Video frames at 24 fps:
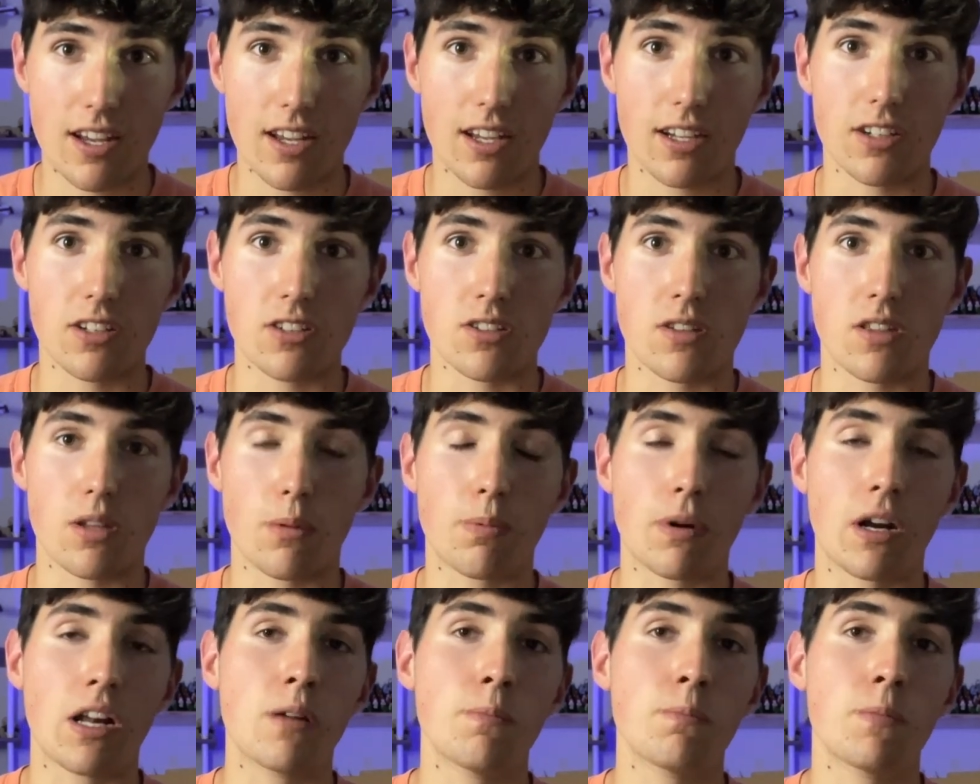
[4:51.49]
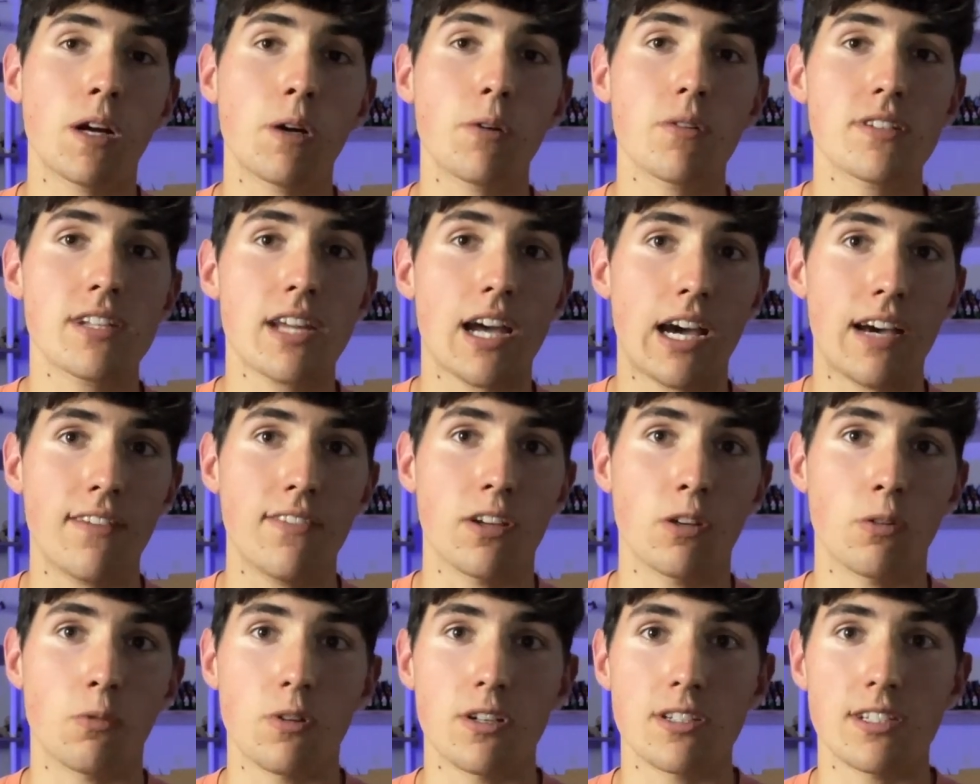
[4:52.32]
because the problem I was
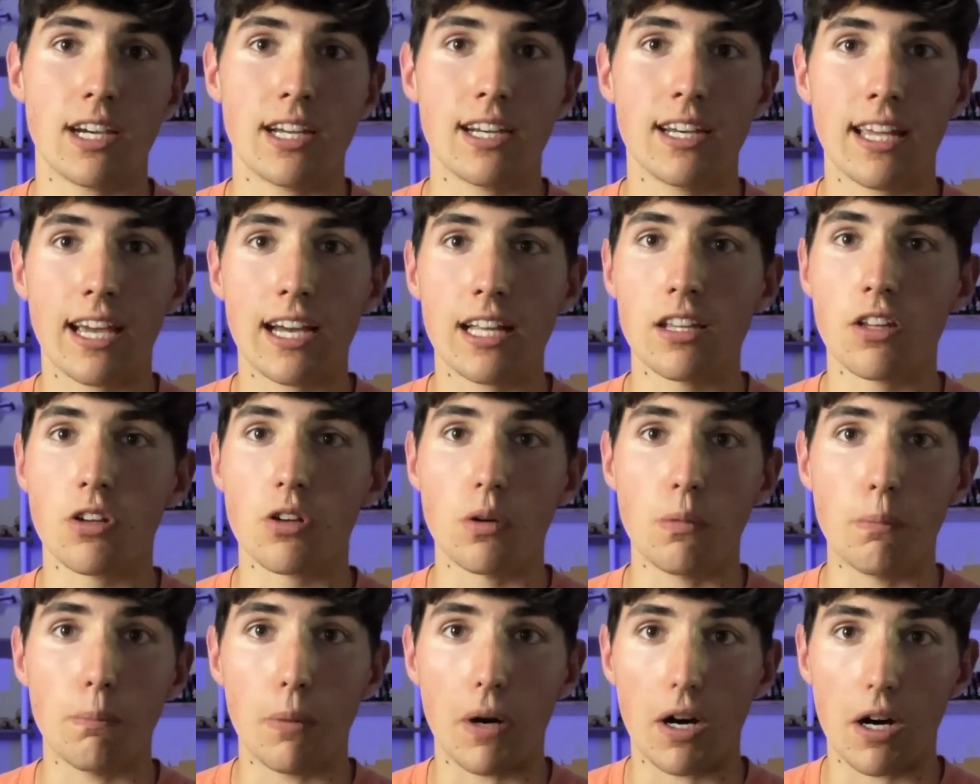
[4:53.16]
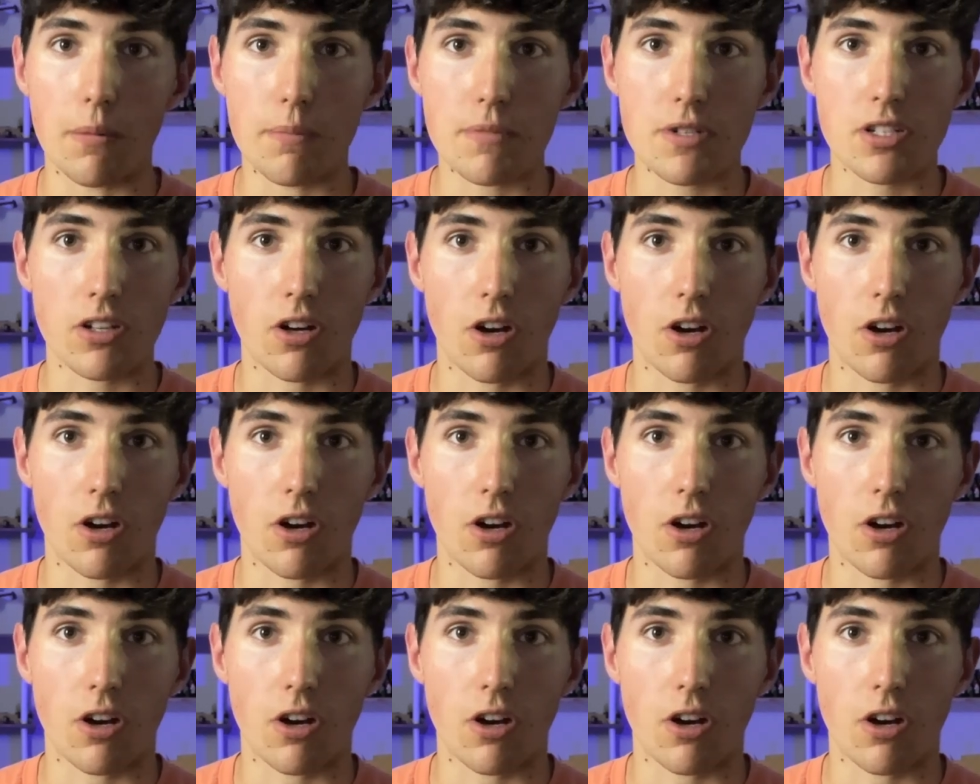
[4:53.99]
having was I'd get little bumps